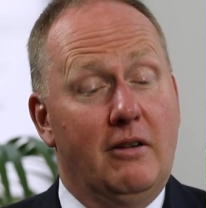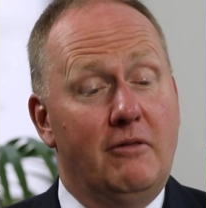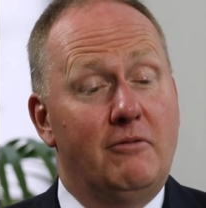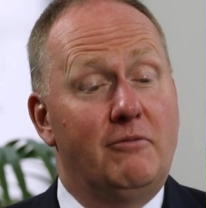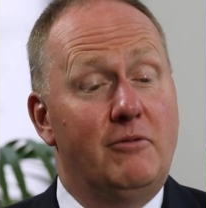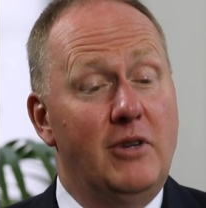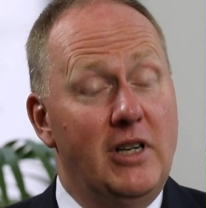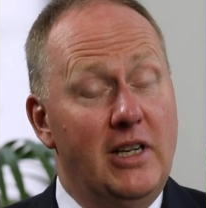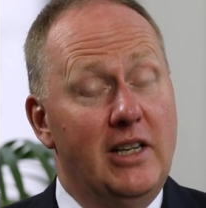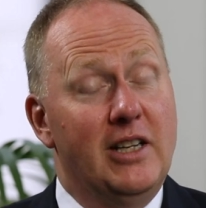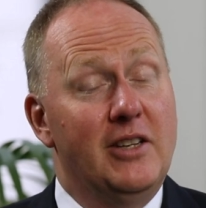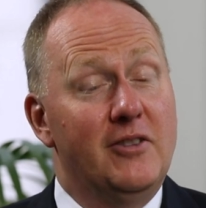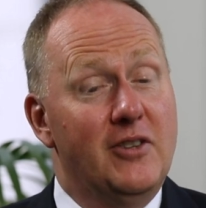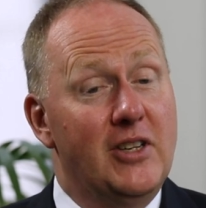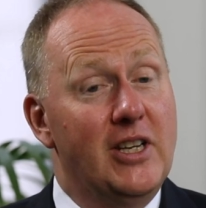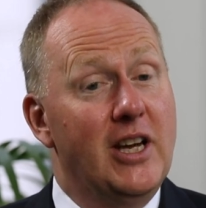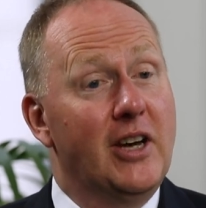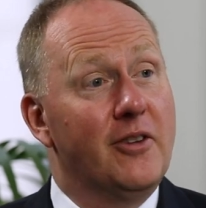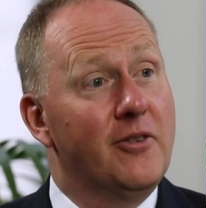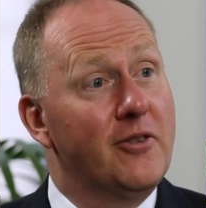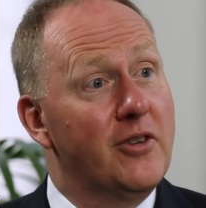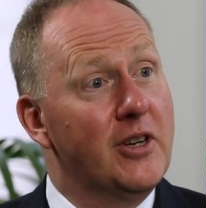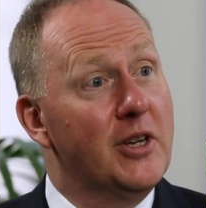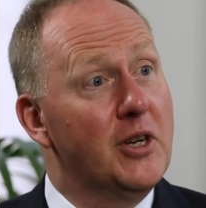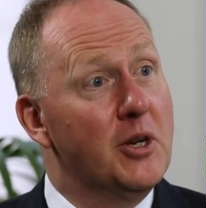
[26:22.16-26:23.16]
really the
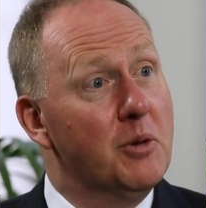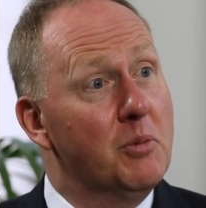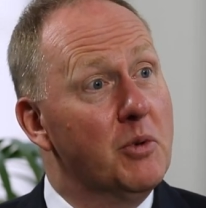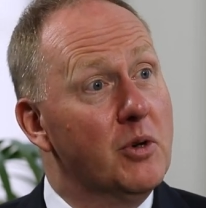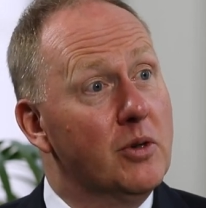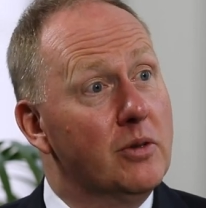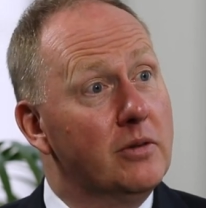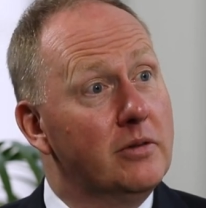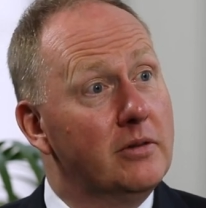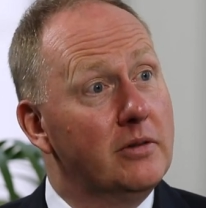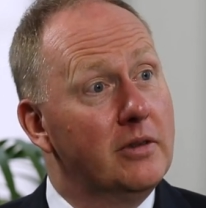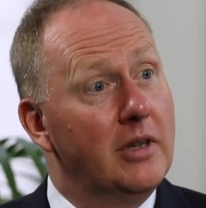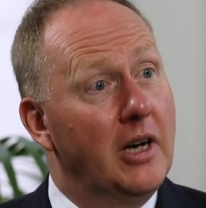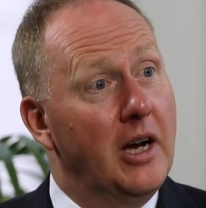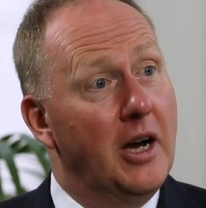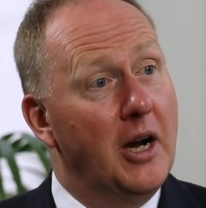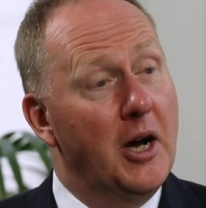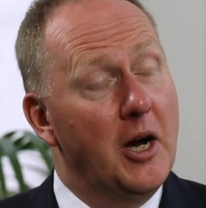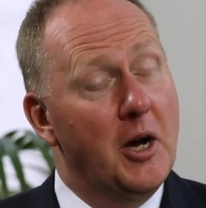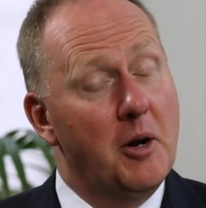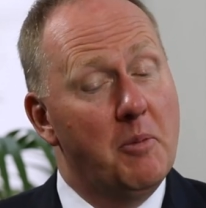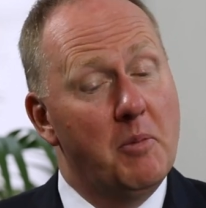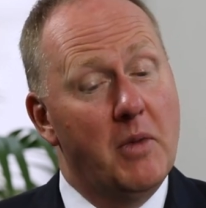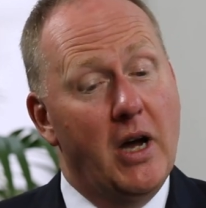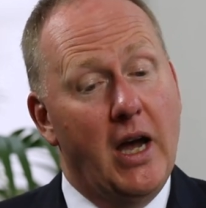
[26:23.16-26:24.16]
unthinkable.
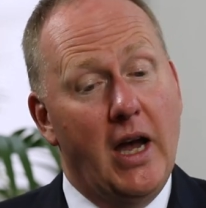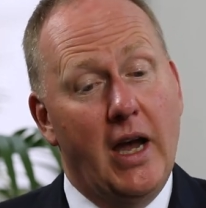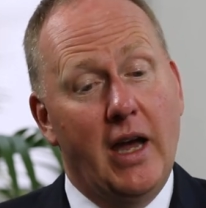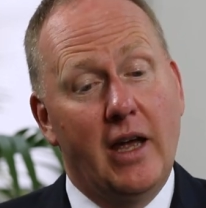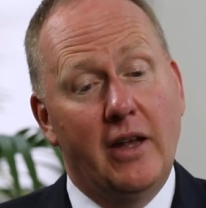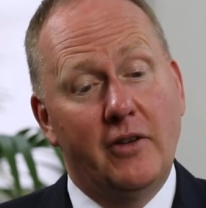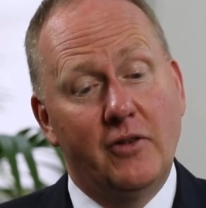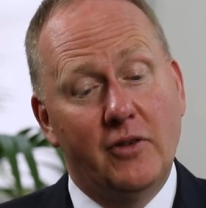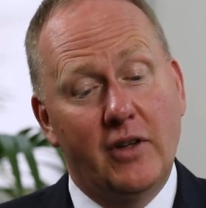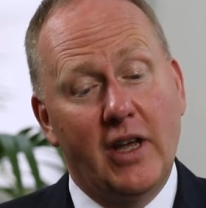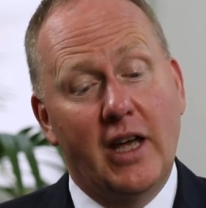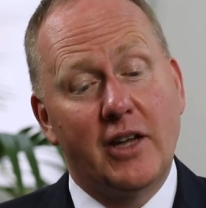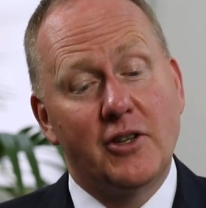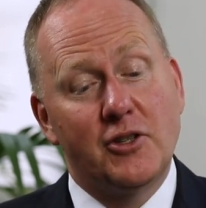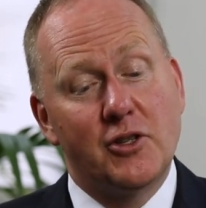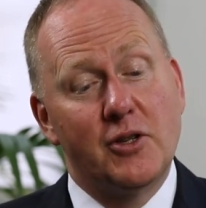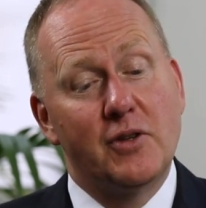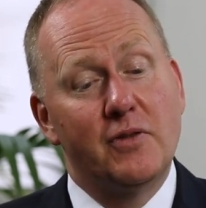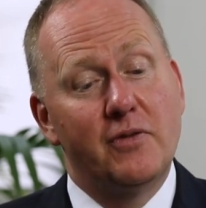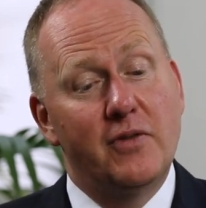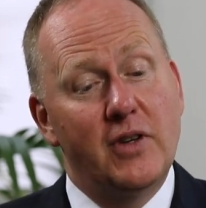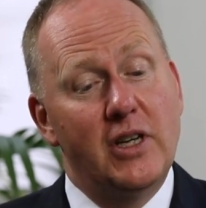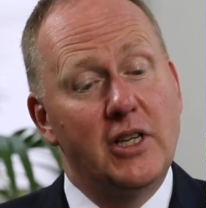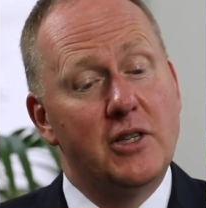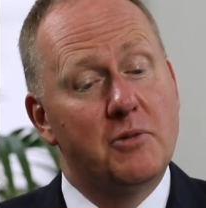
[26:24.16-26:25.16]
And that
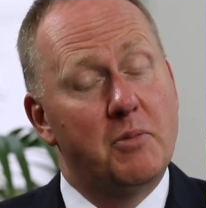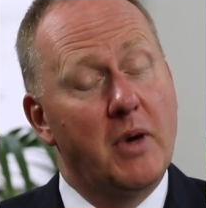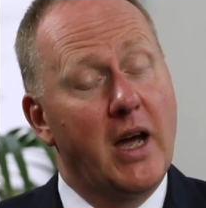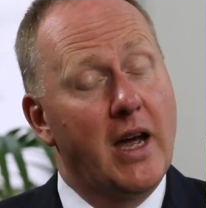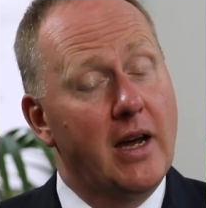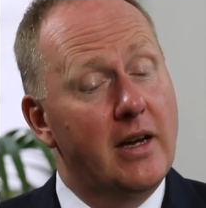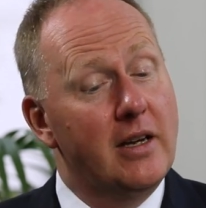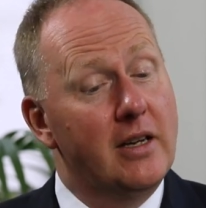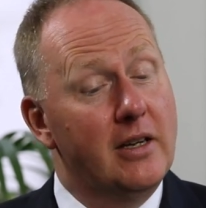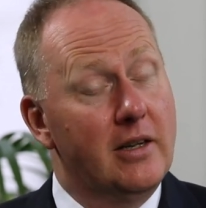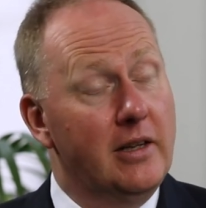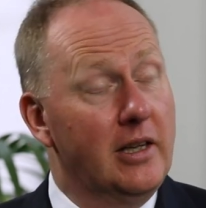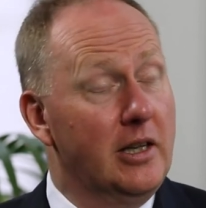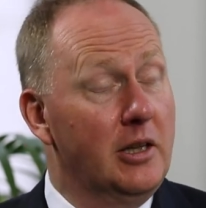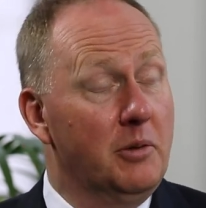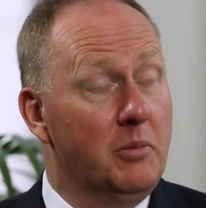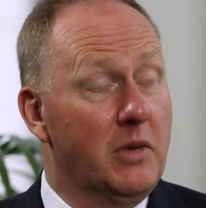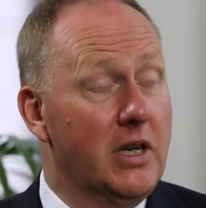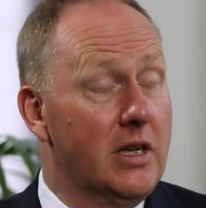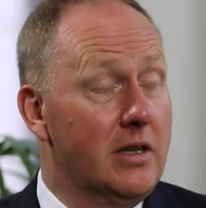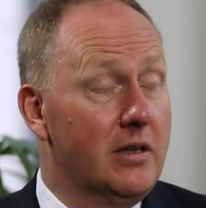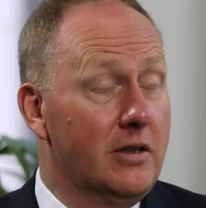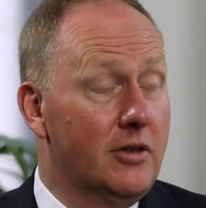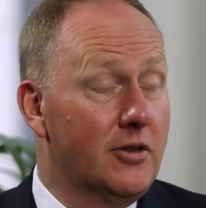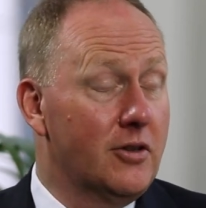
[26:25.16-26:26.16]
sort of feeds back a little
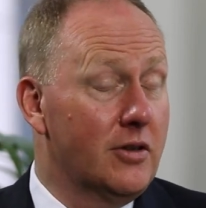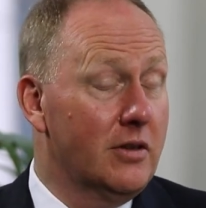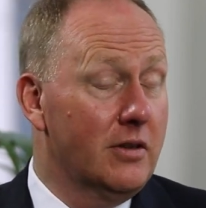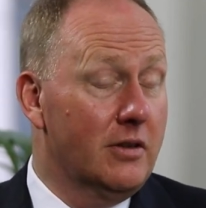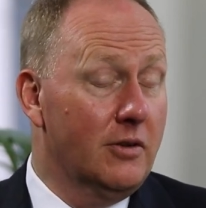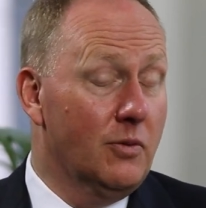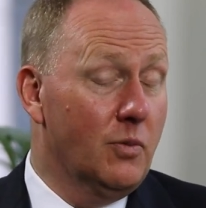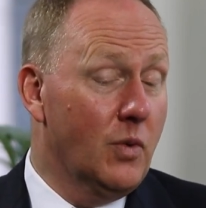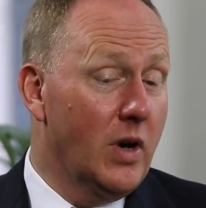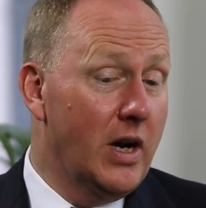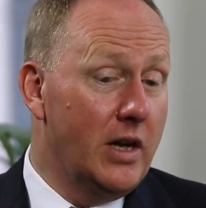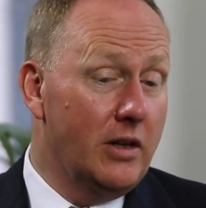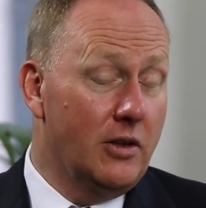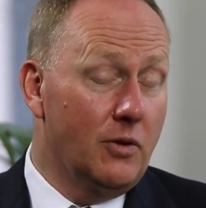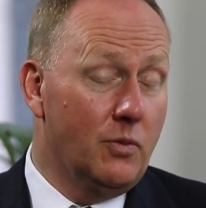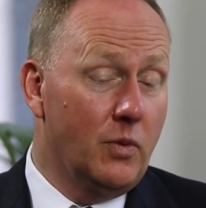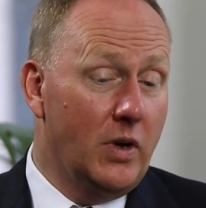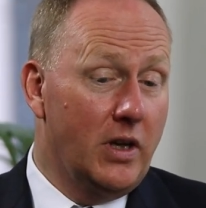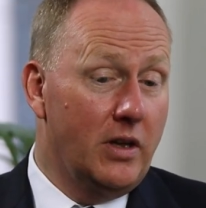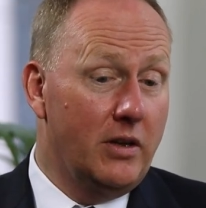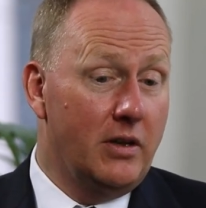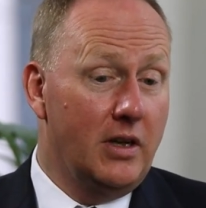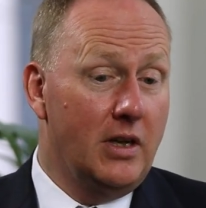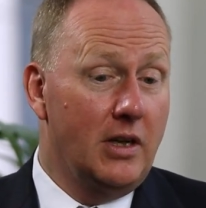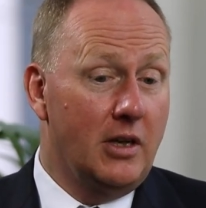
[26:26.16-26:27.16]
bit into the way that
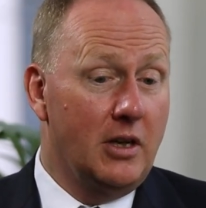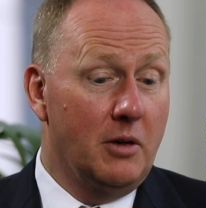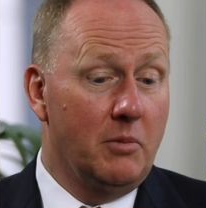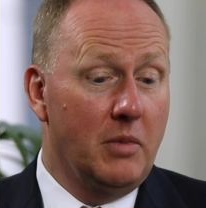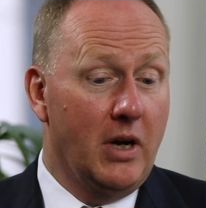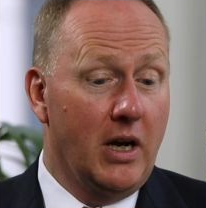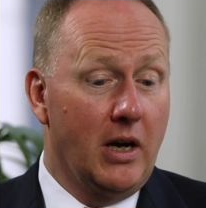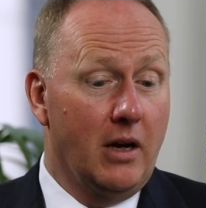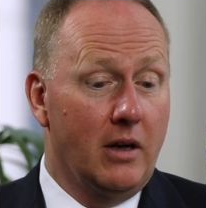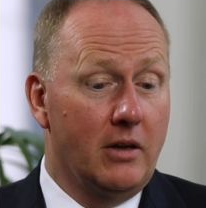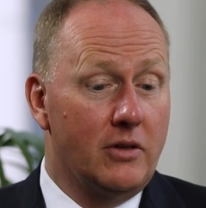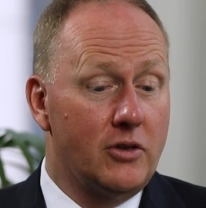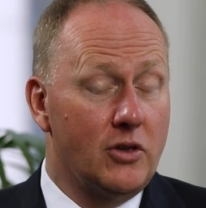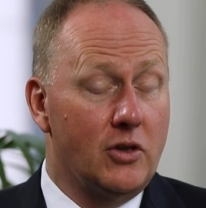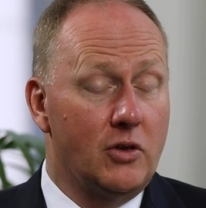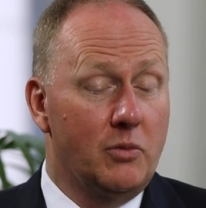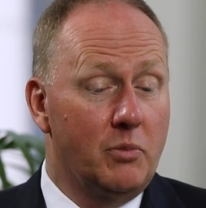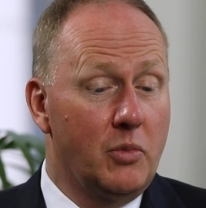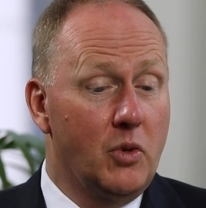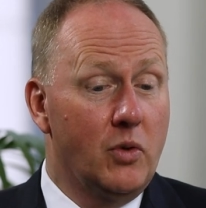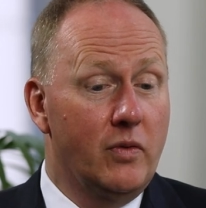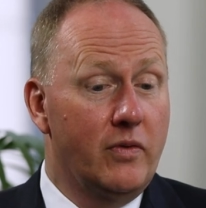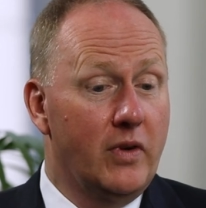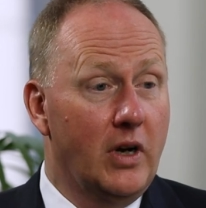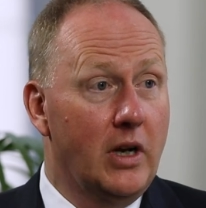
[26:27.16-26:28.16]
we think about sort
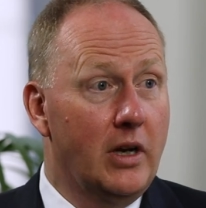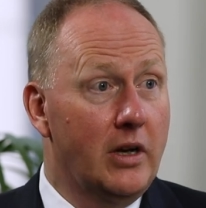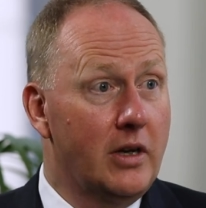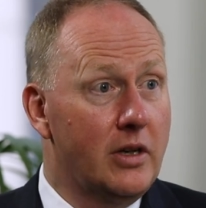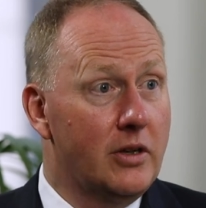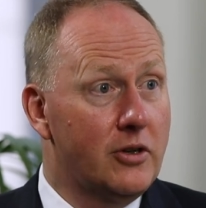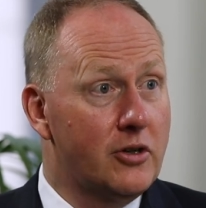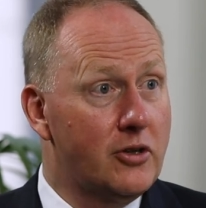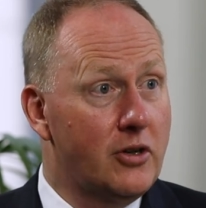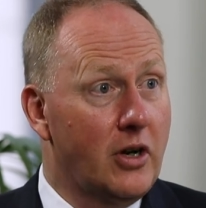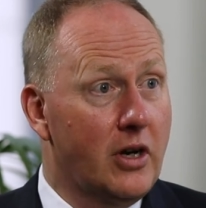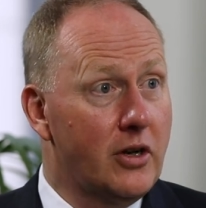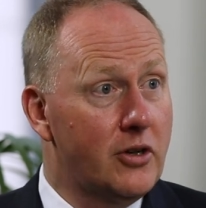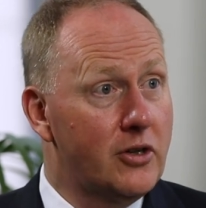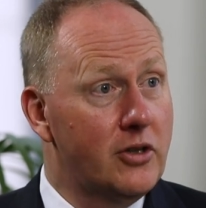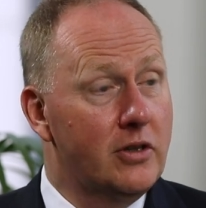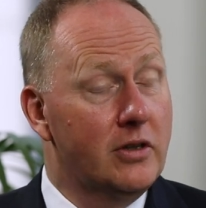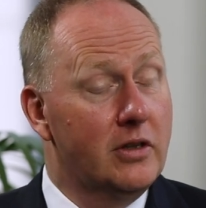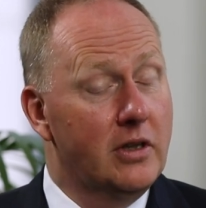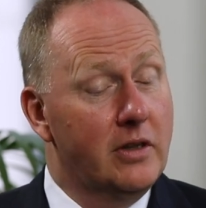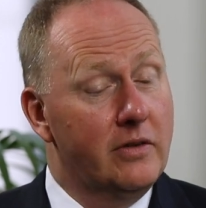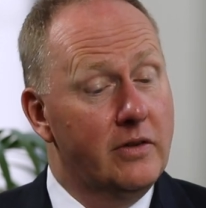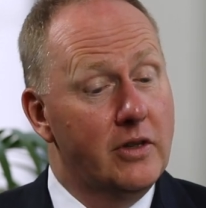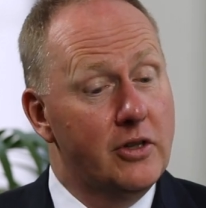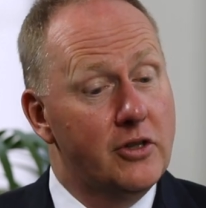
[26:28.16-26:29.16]
of portfolio
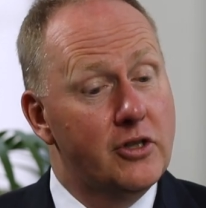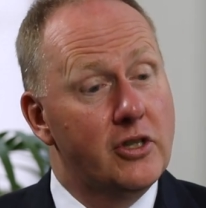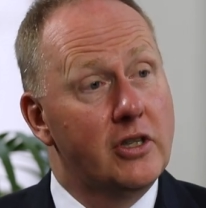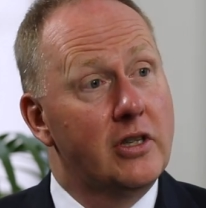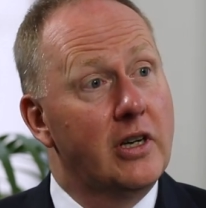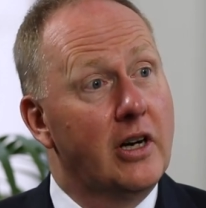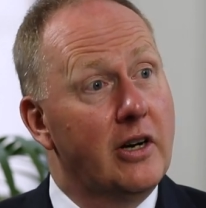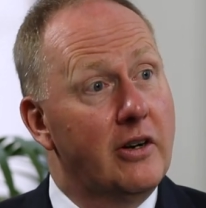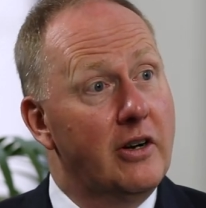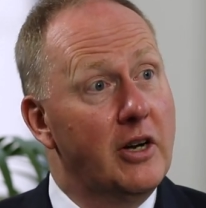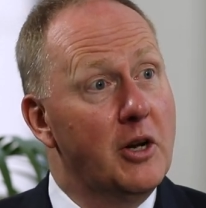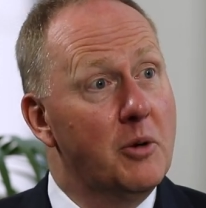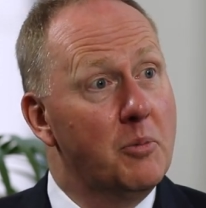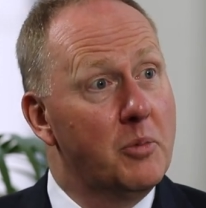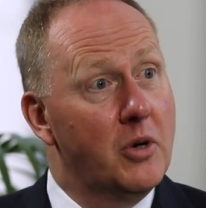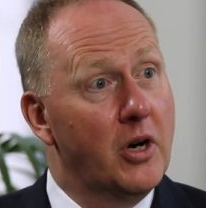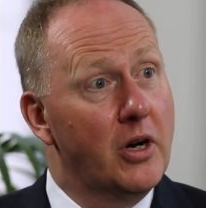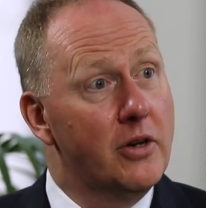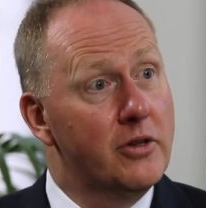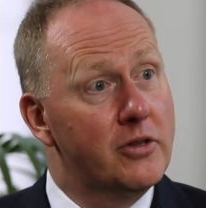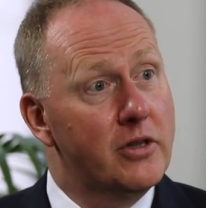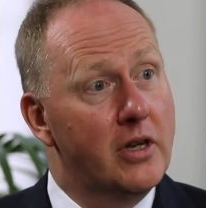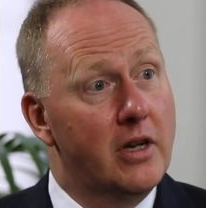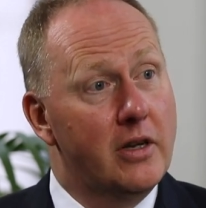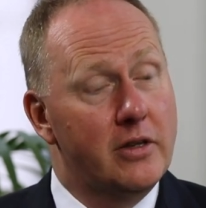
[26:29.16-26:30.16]
construction and the scenario
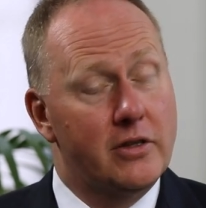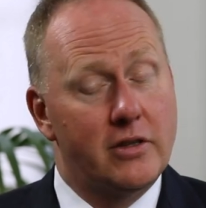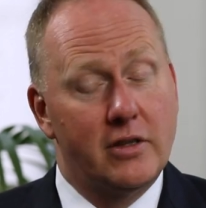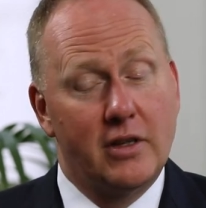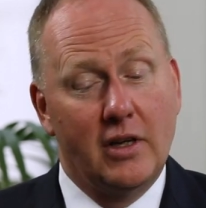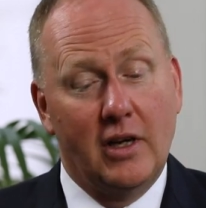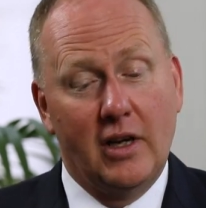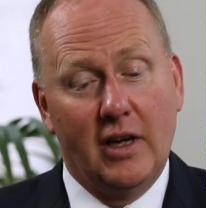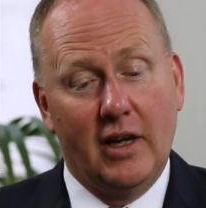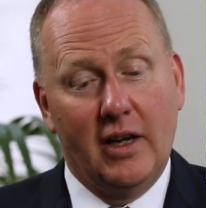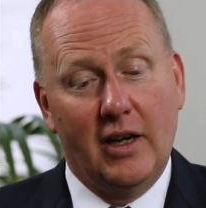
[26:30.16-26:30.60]
process.